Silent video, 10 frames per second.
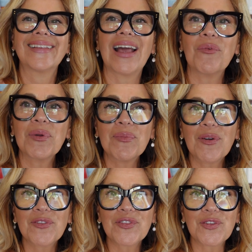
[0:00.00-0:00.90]
Now we
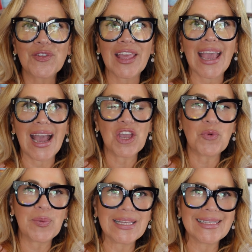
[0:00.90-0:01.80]
move to the
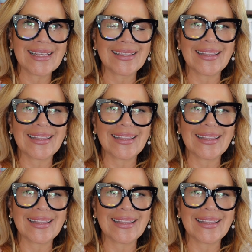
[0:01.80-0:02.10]
IOPs and